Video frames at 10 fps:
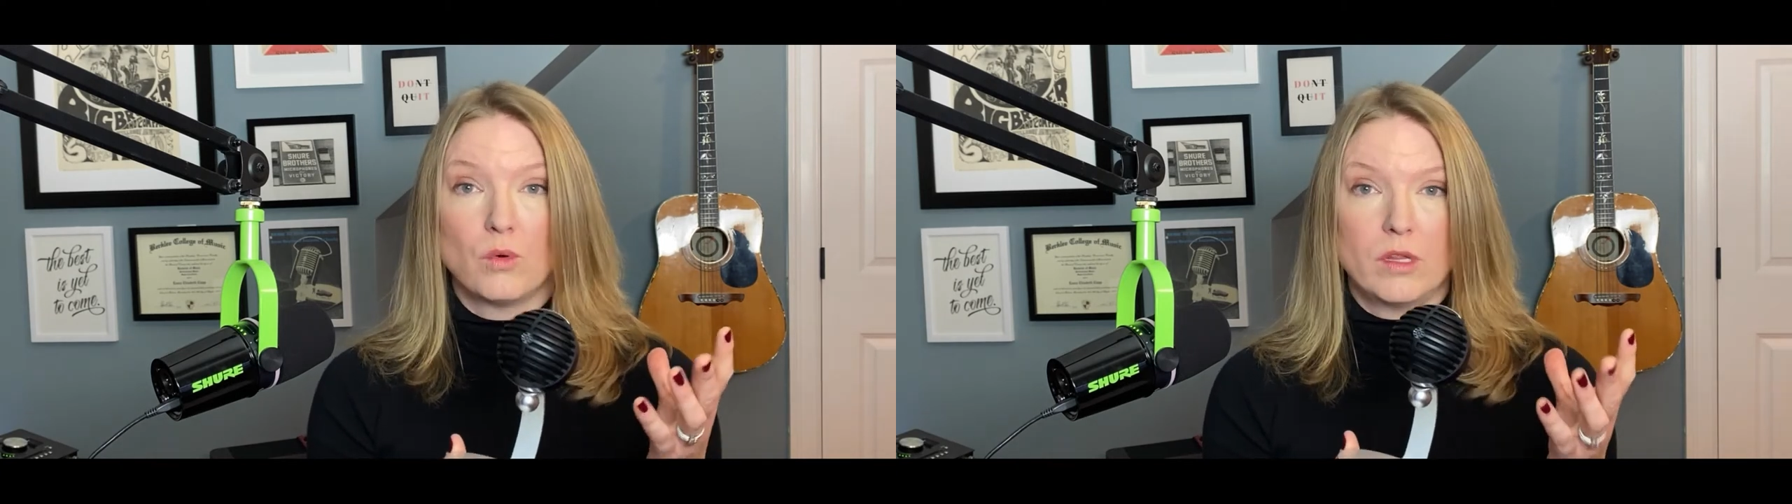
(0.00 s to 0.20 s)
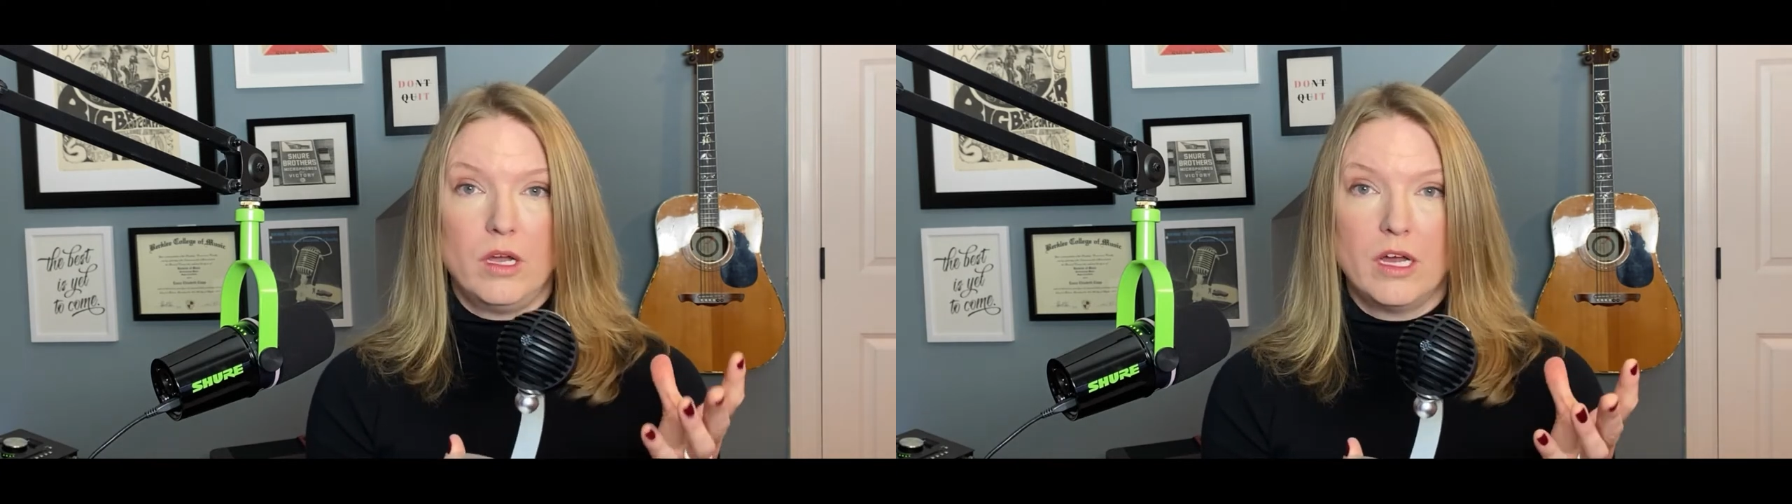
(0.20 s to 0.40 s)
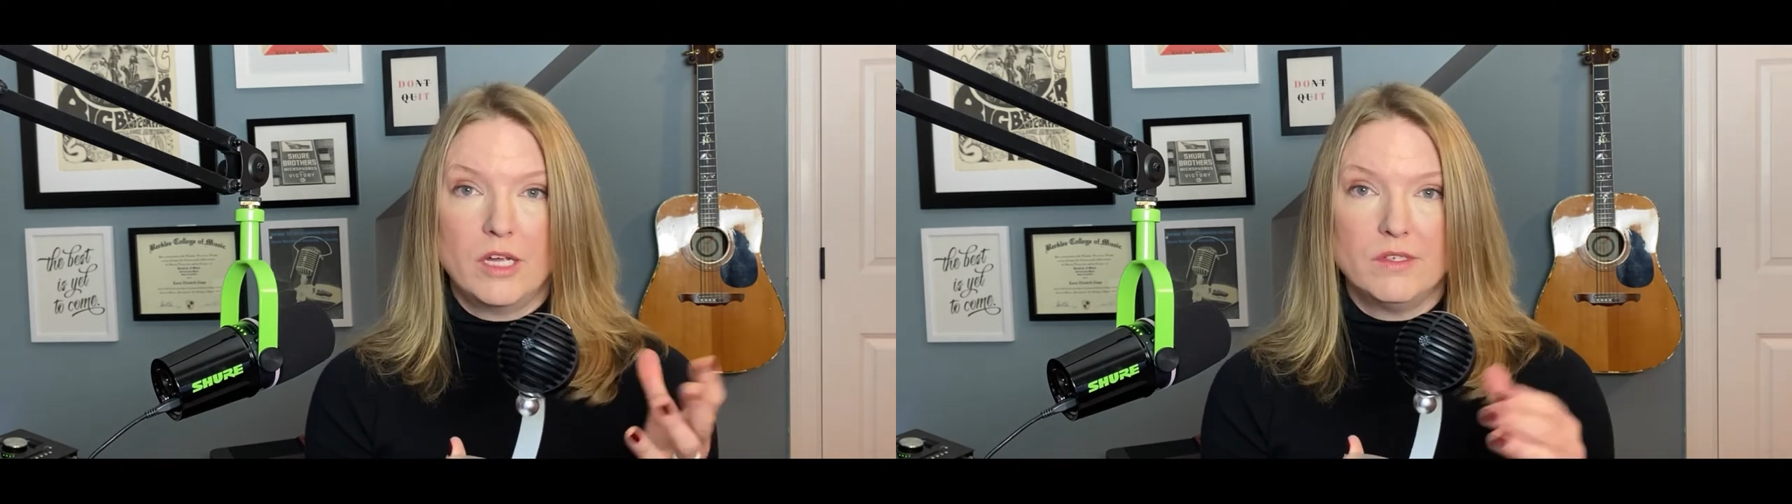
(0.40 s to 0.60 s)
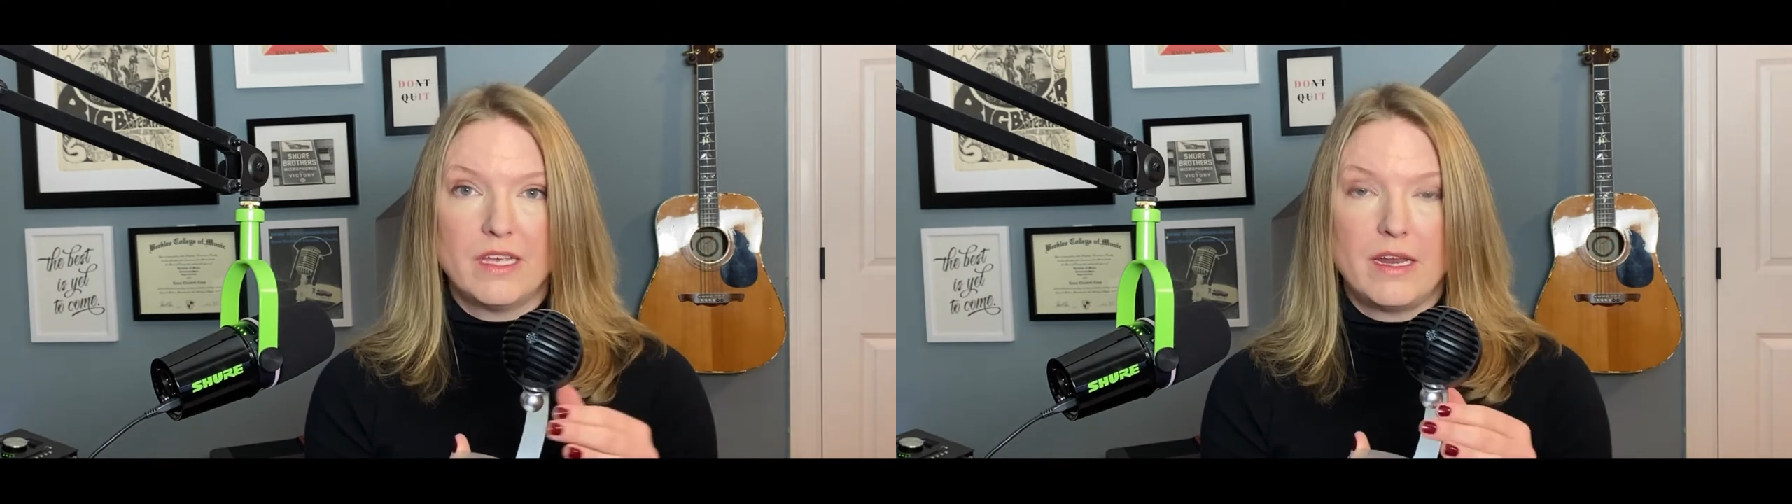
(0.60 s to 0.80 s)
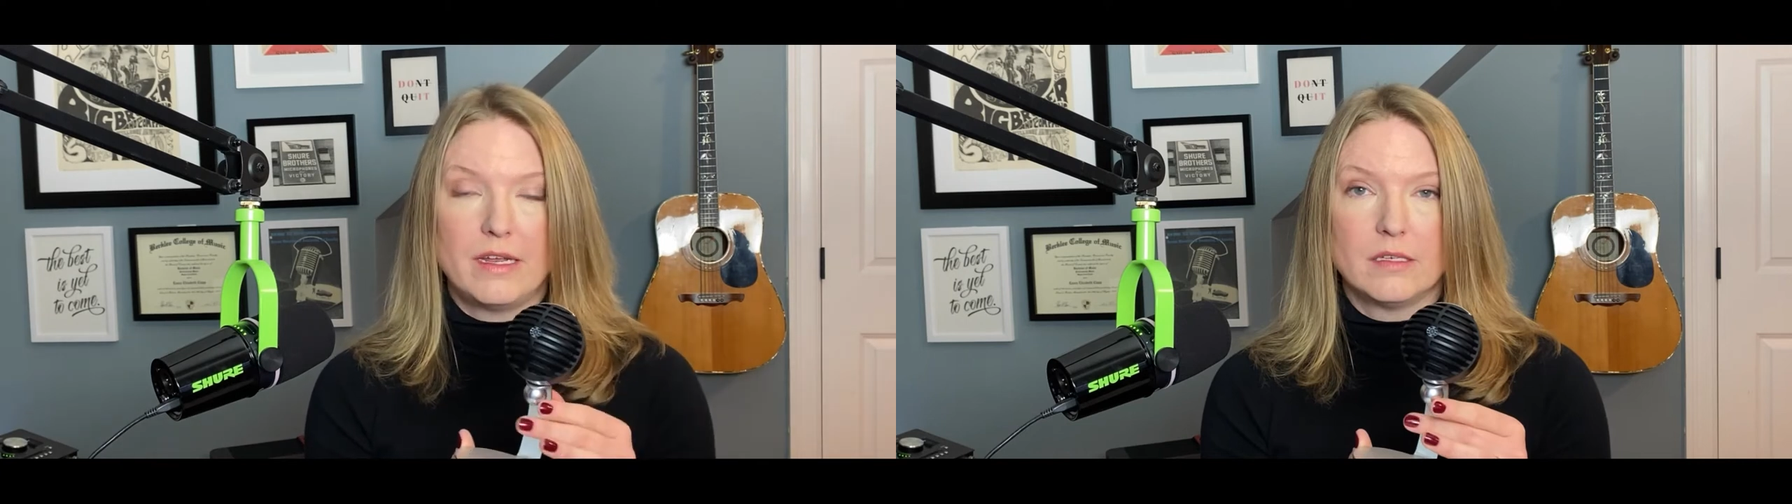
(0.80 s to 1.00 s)
or the audio
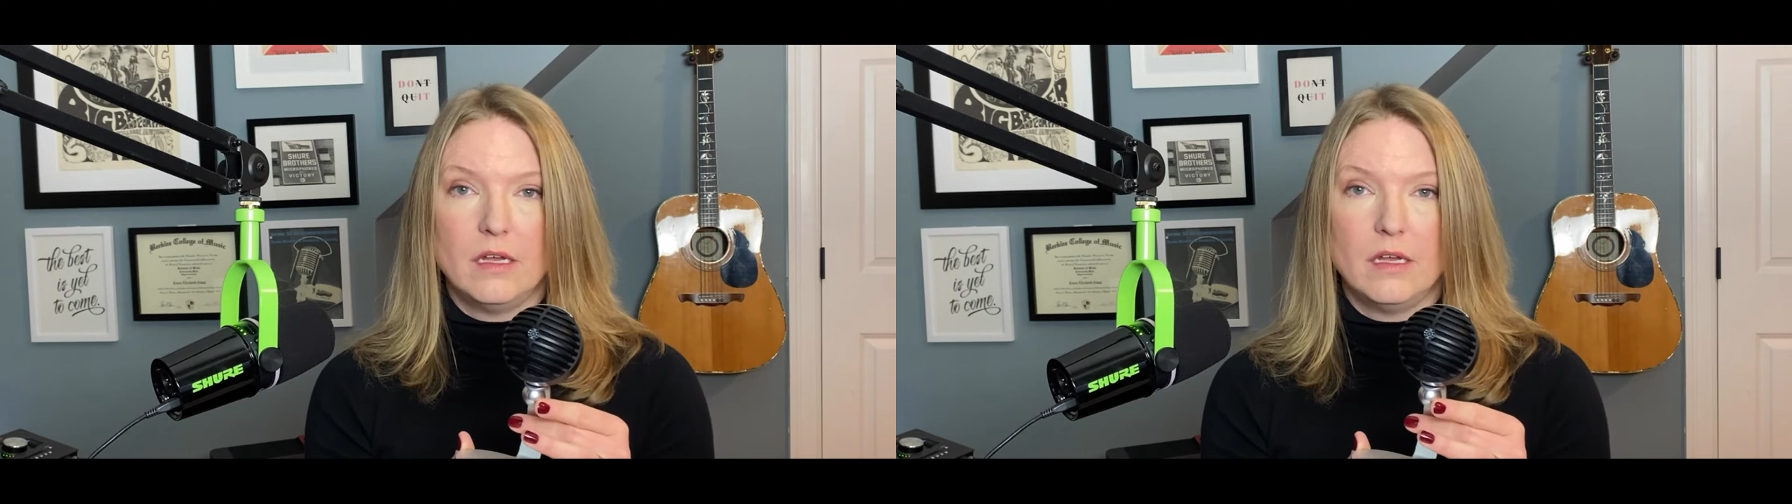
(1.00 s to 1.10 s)
settings